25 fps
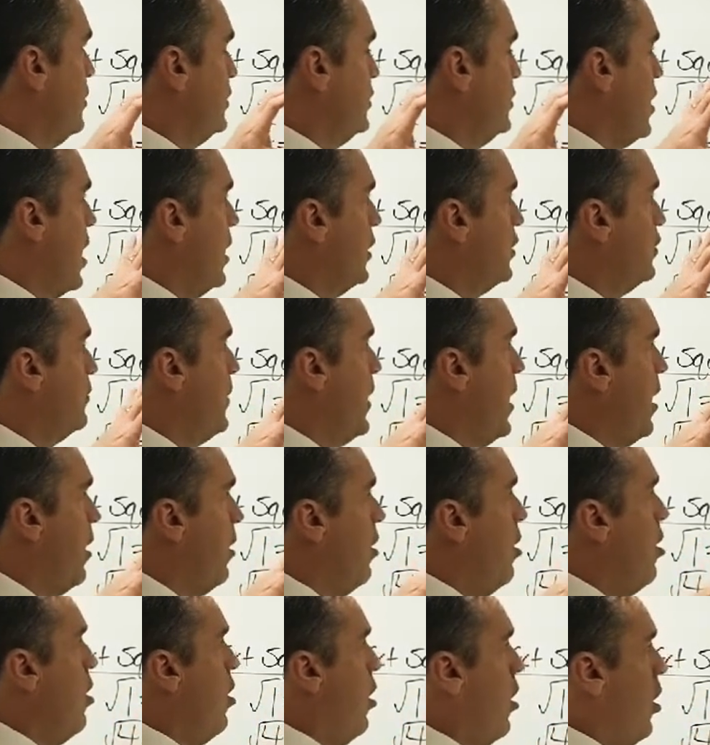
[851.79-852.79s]
we talked
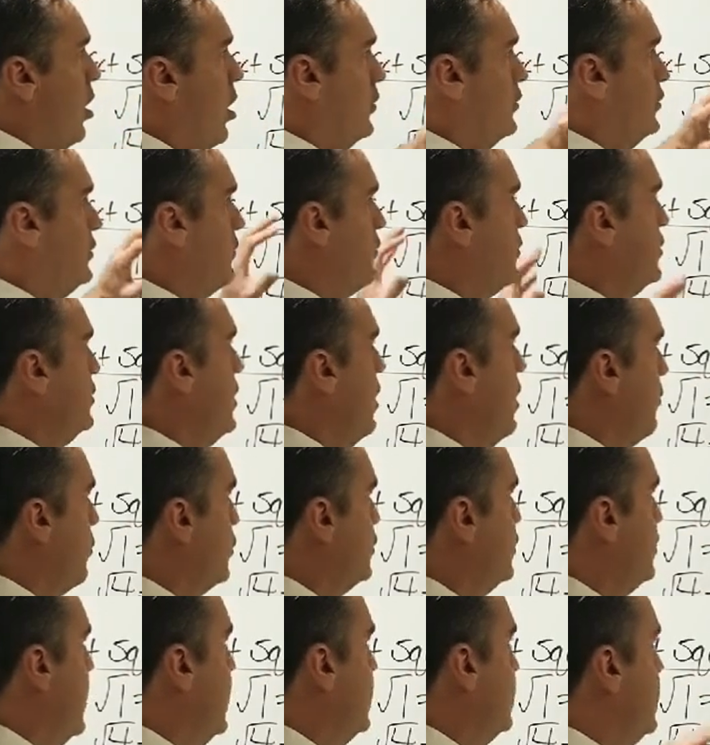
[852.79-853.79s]
about all the different number
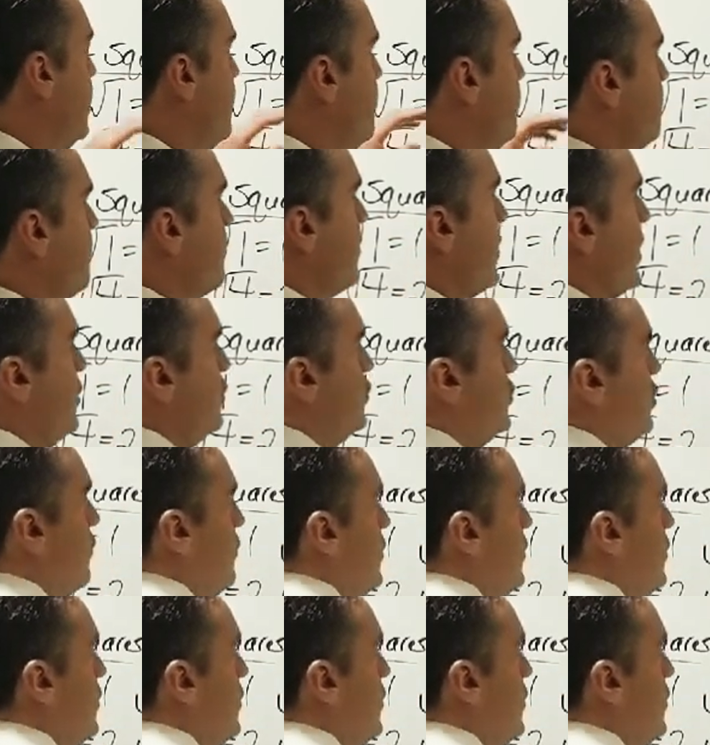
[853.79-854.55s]
sets. And so